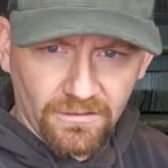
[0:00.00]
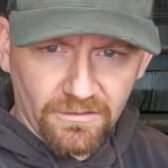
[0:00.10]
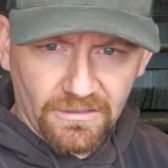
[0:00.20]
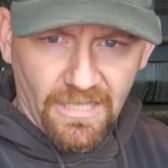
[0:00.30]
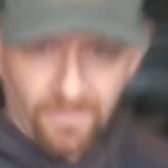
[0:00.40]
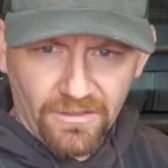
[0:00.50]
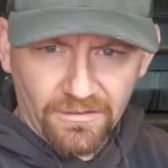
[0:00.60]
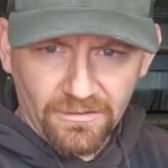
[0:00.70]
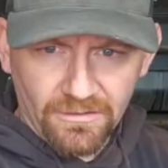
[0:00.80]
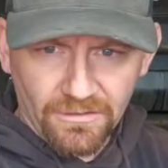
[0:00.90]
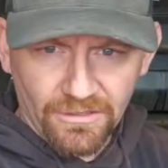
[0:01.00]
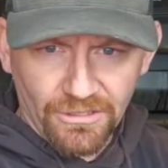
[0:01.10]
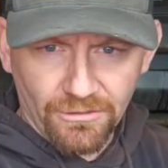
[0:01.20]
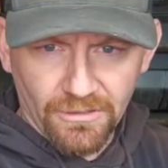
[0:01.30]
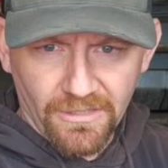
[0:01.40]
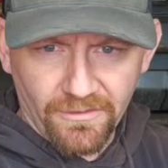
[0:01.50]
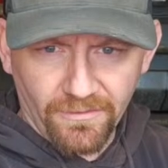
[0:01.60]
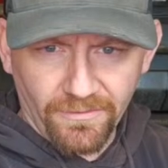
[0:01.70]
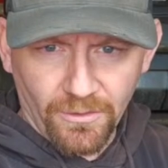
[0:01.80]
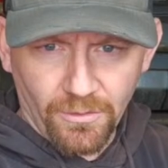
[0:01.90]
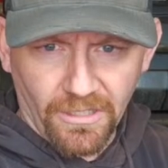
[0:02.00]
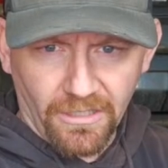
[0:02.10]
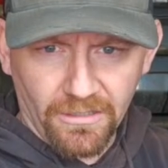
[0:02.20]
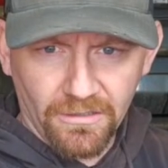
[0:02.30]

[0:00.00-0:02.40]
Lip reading: Devin, you live in Florida.